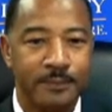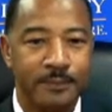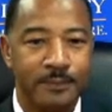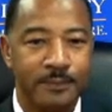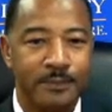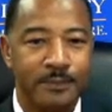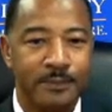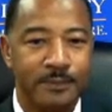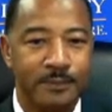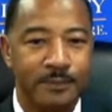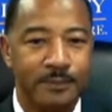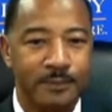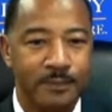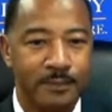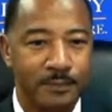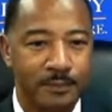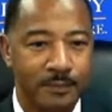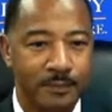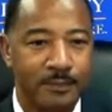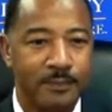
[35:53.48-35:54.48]

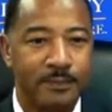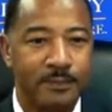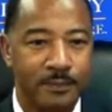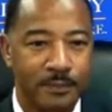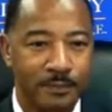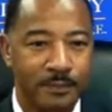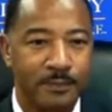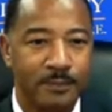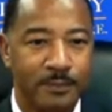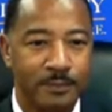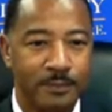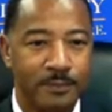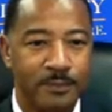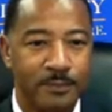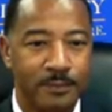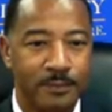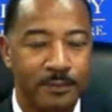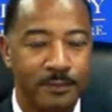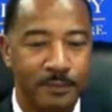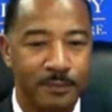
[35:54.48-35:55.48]

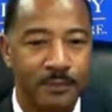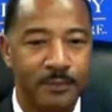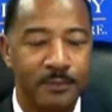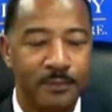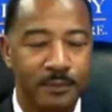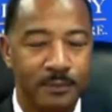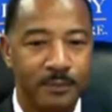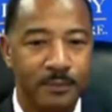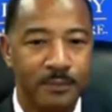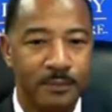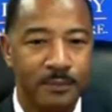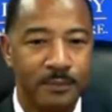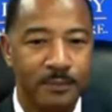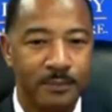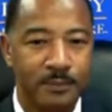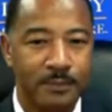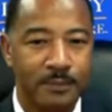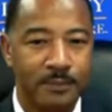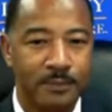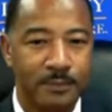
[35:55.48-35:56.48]

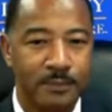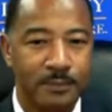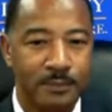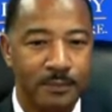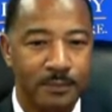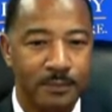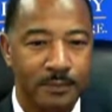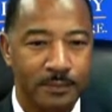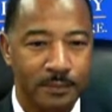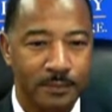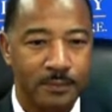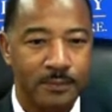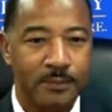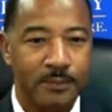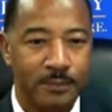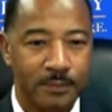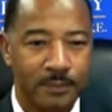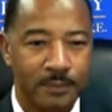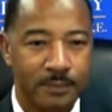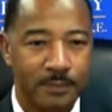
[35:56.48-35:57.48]

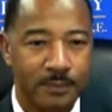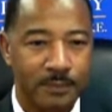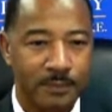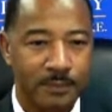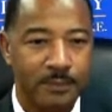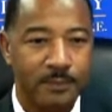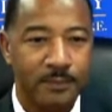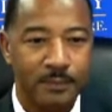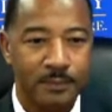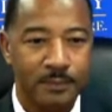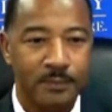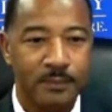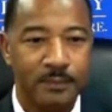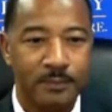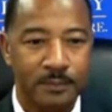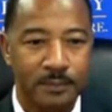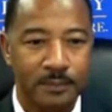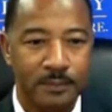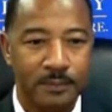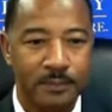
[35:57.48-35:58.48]

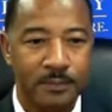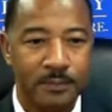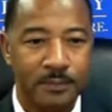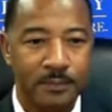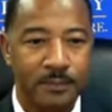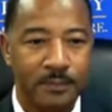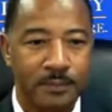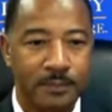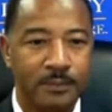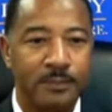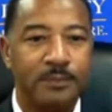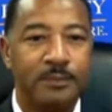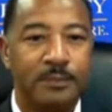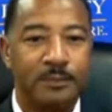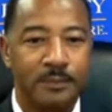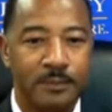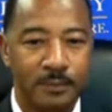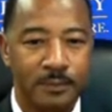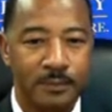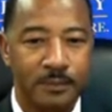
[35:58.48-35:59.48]

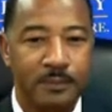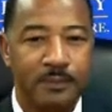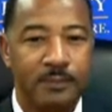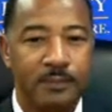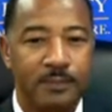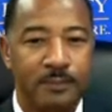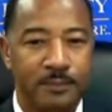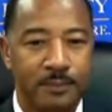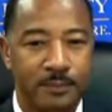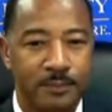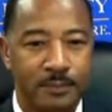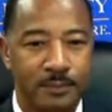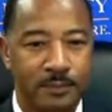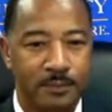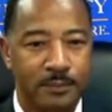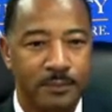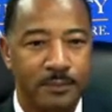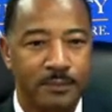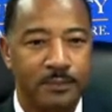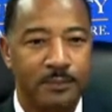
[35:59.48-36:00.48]

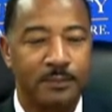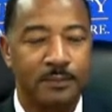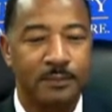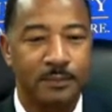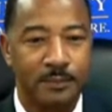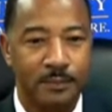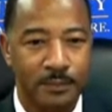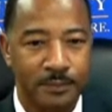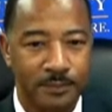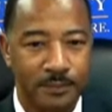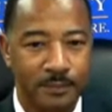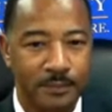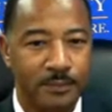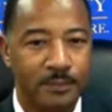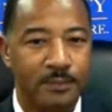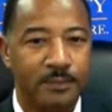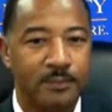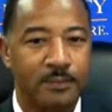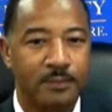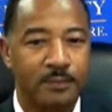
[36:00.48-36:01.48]
[no speech]